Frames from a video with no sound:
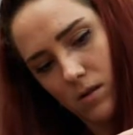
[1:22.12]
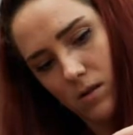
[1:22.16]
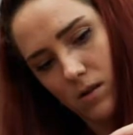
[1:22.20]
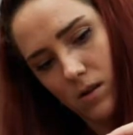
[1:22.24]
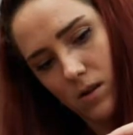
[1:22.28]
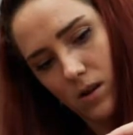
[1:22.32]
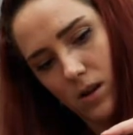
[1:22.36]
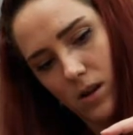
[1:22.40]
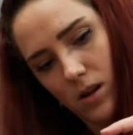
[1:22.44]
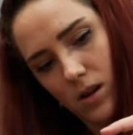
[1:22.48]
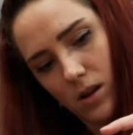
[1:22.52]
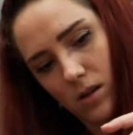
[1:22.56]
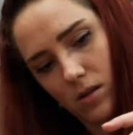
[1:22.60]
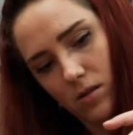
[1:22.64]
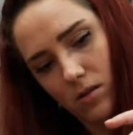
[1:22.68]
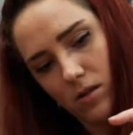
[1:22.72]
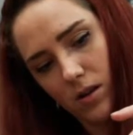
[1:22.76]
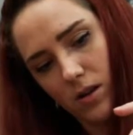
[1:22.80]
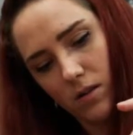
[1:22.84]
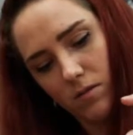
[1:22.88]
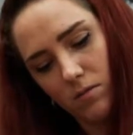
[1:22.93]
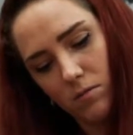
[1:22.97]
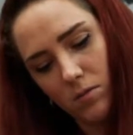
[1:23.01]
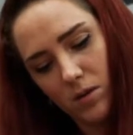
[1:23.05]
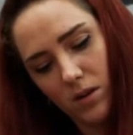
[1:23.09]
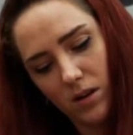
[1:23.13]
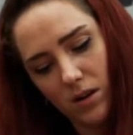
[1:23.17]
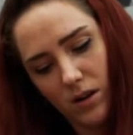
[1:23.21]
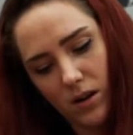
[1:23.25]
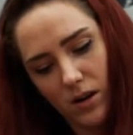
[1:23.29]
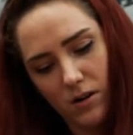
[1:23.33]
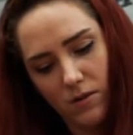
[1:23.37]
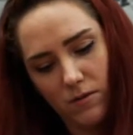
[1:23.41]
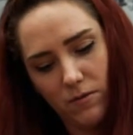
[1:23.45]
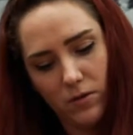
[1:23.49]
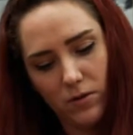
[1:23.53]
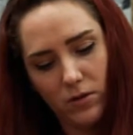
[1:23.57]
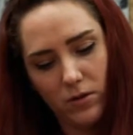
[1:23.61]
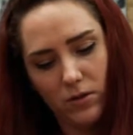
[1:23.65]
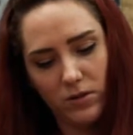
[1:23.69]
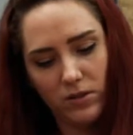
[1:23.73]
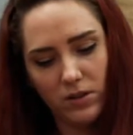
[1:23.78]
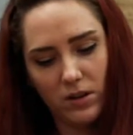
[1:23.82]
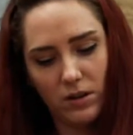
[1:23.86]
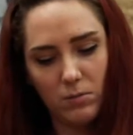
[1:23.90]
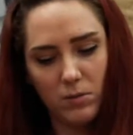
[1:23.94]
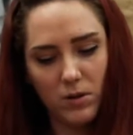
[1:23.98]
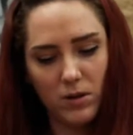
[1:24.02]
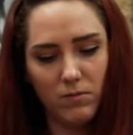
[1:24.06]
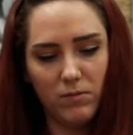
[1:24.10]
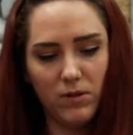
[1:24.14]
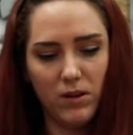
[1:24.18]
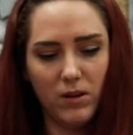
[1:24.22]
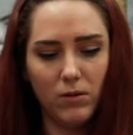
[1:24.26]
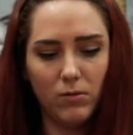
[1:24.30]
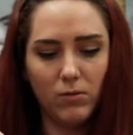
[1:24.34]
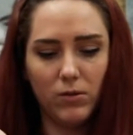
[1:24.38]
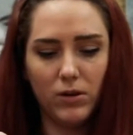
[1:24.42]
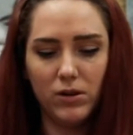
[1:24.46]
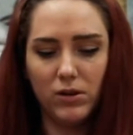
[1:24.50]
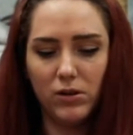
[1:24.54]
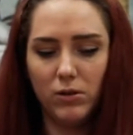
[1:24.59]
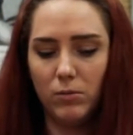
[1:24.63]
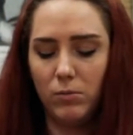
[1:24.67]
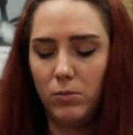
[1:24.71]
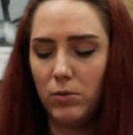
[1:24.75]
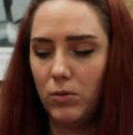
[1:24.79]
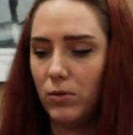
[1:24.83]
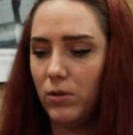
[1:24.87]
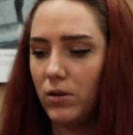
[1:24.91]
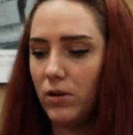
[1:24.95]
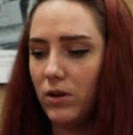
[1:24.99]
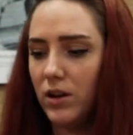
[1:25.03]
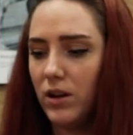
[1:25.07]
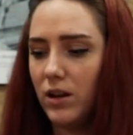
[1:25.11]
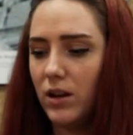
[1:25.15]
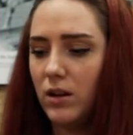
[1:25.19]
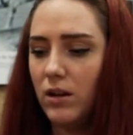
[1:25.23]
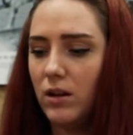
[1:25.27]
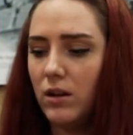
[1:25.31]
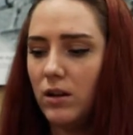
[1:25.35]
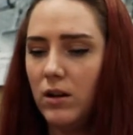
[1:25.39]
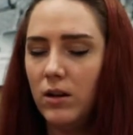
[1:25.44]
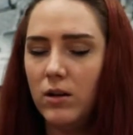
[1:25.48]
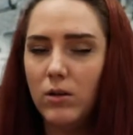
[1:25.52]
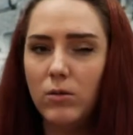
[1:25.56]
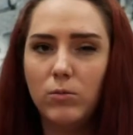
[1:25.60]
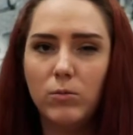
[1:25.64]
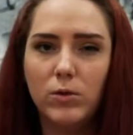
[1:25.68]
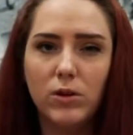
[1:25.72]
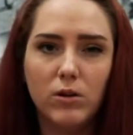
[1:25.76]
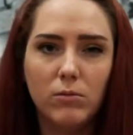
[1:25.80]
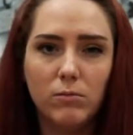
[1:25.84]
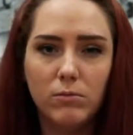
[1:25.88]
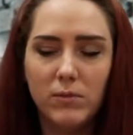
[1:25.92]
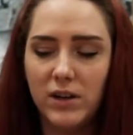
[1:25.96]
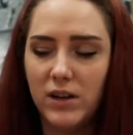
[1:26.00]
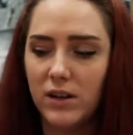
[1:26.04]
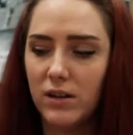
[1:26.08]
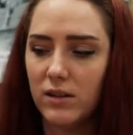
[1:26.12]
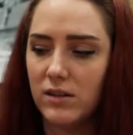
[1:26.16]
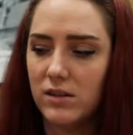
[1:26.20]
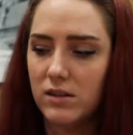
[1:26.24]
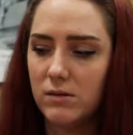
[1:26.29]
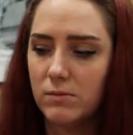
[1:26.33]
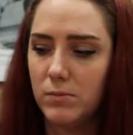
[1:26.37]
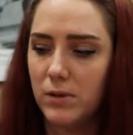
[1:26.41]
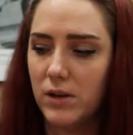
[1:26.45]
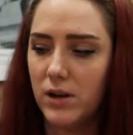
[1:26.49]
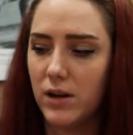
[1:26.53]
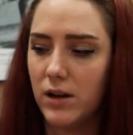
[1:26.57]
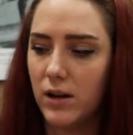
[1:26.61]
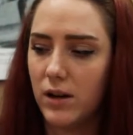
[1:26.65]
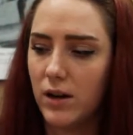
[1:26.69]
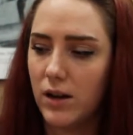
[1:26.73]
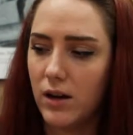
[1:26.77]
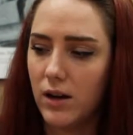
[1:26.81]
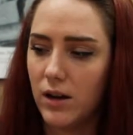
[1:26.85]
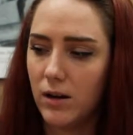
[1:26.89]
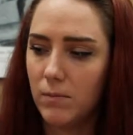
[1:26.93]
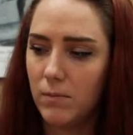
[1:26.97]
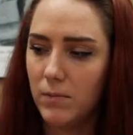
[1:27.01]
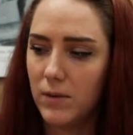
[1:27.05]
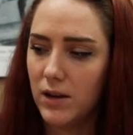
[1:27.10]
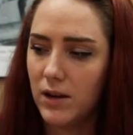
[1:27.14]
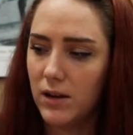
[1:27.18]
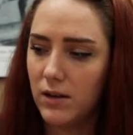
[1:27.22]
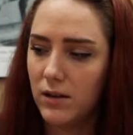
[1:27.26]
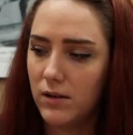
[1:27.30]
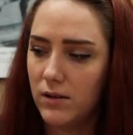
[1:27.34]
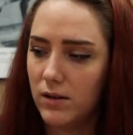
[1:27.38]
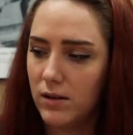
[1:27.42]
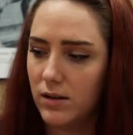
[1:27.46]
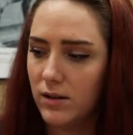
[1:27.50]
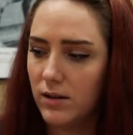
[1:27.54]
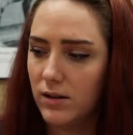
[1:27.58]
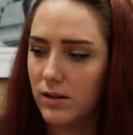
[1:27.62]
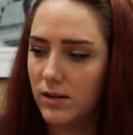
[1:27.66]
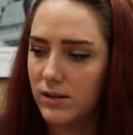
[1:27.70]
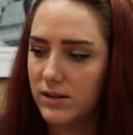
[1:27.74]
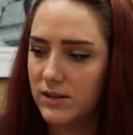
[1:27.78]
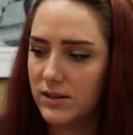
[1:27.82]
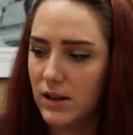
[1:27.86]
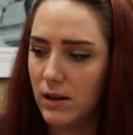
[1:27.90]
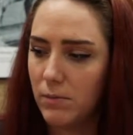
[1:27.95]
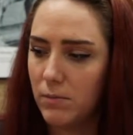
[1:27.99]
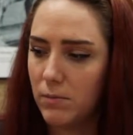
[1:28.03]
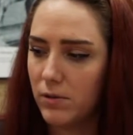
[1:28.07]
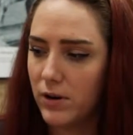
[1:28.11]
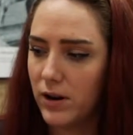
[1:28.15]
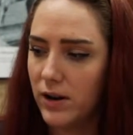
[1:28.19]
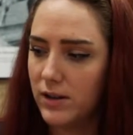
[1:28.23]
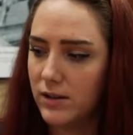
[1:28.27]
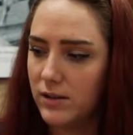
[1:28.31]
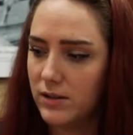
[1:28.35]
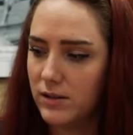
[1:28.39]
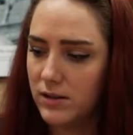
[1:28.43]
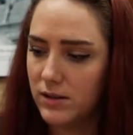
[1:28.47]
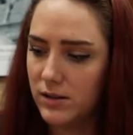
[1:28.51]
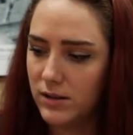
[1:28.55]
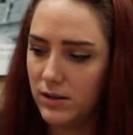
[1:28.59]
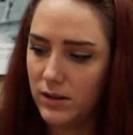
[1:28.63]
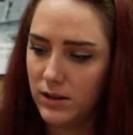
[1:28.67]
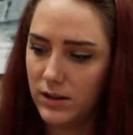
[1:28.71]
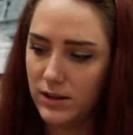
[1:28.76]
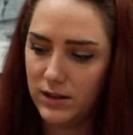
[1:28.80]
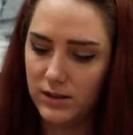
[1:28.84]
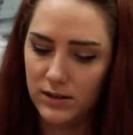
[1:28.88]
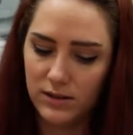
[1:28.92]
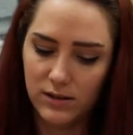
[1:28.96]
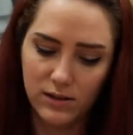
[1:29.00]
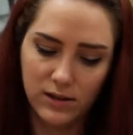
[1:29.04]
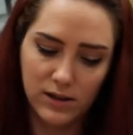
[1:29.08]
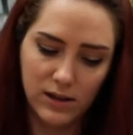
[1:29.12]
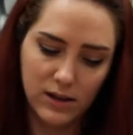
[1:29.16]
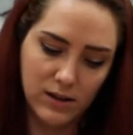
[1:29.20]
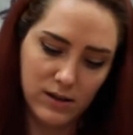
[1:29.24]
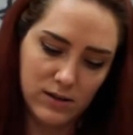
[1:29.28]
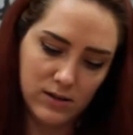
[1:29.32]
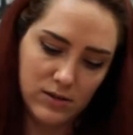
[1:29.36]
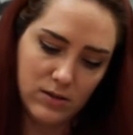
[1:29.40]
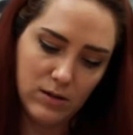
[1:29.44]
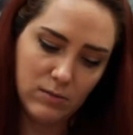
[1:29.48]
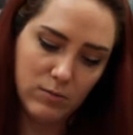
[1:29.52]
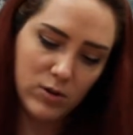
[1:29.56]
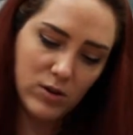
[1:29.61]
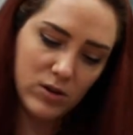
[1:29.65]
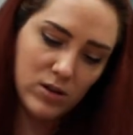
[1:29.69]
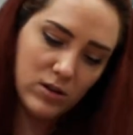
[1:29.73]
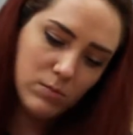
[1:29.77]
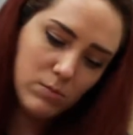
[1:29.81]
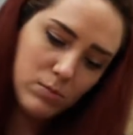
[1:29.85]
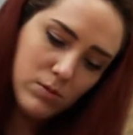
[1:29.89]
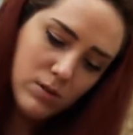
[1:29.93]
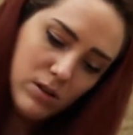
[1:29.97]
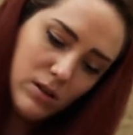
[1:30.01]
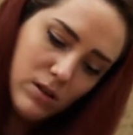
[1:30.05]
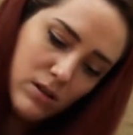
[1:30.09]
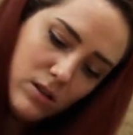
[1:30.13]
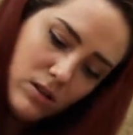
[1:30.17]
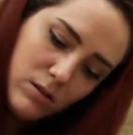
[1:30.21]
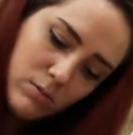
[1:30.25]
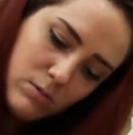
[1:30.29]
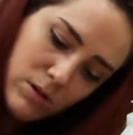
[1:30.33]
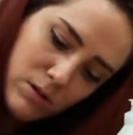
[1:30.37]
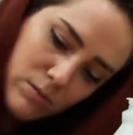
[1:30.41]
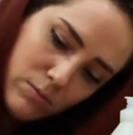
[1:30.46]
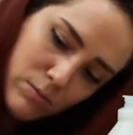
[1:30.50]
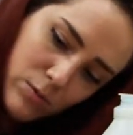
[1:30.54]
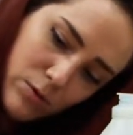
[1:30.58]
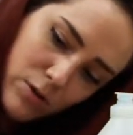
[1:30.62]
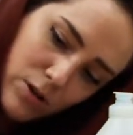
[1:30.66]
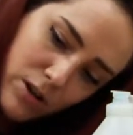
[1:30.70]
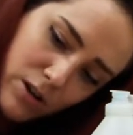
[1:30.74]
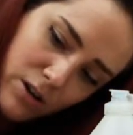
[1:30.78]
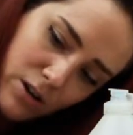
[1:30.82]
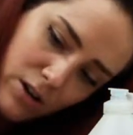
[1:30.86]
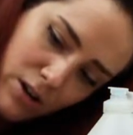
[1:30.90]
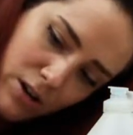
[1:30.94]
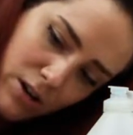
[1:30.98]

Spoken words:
And you have to be careful. Some of it, when you pour in, will mix, but it separates easily. So I'm going to put a little bit more.